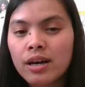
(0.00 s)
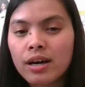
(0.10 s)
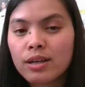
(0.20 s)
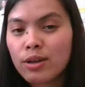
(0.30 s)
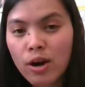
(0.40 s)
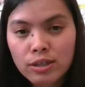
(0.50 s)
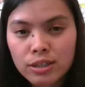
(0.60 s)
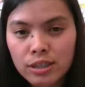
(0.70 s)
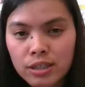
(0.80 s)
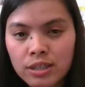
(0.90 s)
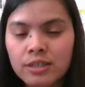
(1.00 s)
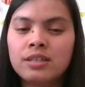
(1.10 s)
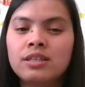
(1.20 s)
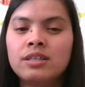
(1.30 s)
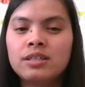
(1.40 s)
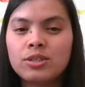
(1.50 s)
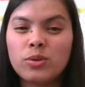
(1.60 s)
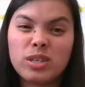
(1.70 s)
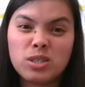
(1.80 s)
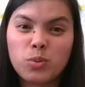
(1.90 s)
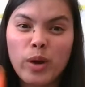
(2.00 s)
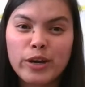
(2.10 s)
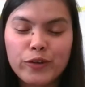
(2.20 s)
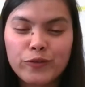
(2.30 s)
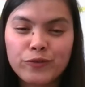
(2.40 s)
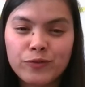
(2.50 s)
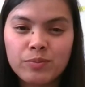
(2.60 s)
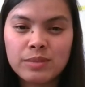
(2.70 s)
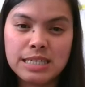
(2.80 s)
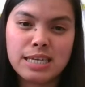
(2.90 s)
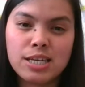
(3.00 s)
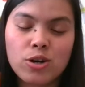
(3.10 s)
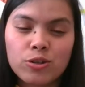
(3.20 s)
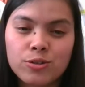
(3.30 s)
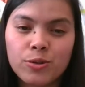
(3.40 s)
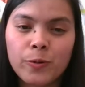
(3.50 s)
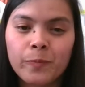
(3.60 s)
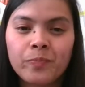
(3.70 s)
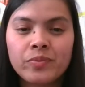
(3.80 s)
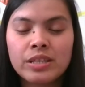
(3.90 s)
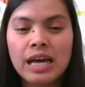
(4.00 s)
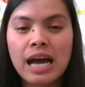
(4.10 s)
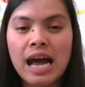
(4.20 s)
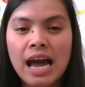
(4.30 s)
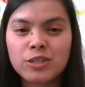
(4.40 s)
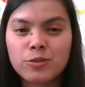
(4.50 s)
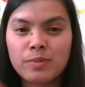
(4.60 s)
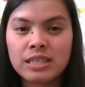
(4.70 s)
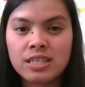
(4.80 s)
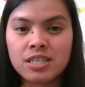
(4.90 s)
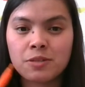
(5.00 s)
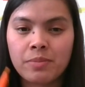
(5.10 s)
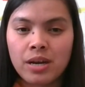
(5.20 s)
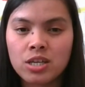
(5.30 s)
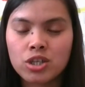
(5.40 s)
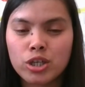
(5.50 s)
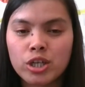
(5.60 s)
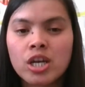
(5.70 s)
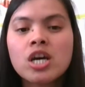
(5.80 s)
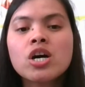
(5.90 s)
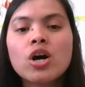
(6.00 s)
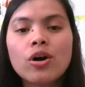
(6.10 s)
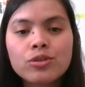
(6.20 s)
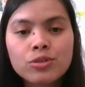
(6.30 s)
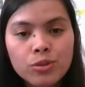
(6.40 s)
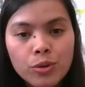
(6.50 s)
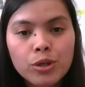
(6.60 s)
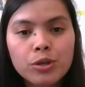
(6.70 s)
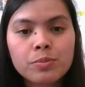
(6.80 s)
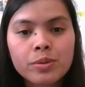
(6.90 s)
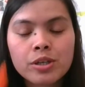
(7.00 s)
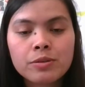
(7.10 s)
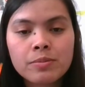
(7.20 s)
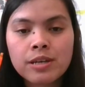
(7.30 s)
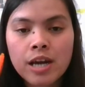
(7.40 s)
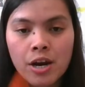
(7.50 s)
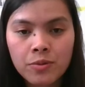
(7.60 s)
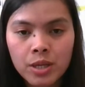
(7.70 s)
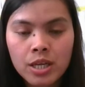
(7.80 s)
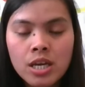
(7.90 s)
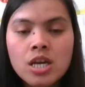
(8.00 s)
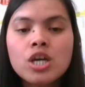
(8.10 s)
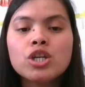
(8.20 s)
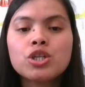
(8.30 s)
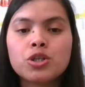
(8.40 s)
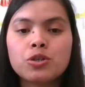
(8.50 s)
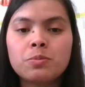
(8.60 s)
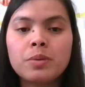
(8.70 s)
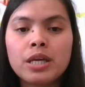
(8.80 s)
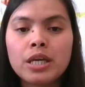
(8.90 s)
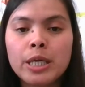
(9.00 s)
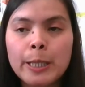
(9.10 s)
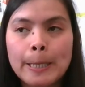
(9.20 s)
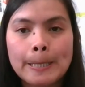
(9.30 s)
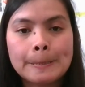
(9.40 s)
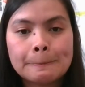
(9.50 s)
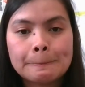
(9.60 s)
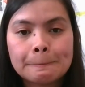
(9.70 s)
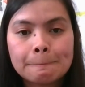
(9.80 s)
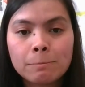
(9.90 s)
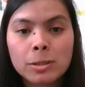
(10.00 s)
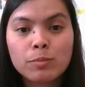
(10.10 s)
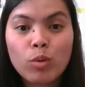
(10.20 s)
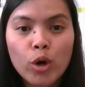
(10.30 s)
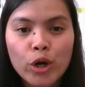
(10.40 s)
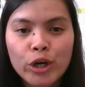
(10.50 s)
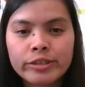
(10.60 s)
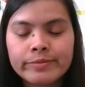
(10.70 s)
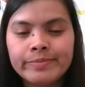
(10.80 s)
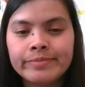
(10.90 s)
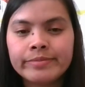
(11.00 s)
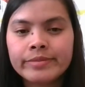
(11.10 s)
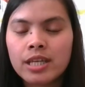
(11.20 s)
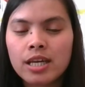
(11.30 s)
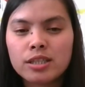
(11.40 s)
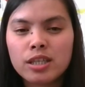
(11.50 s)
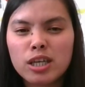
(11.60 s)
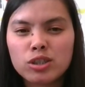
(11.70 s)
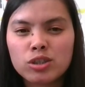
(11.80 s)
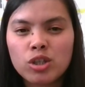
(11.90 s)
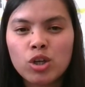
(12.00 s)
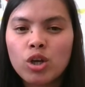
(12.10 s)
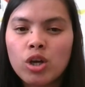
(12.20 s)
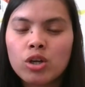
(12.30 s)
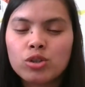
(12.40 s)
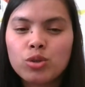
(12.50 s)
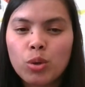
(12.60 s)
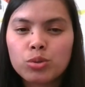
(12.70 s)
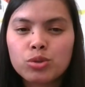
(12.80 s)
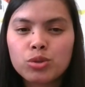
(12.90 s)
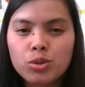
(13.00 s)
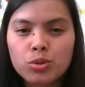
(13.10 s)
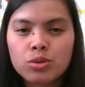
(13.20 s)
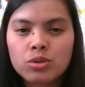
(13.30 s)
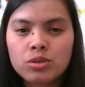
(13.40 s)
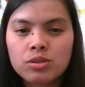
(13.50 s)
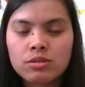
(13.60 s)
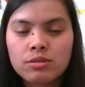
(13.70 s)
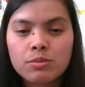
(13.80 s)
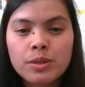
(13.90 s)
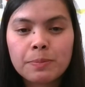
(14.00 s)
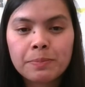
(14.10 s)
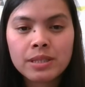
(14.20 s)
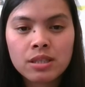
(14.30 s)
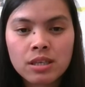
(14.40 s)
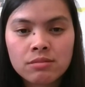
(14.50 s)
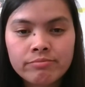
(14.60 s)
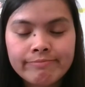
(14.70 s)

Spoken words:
longer. So it's one of technique also, the idiomatic expression. Also, your vocabulary should be more, and then don't use repeated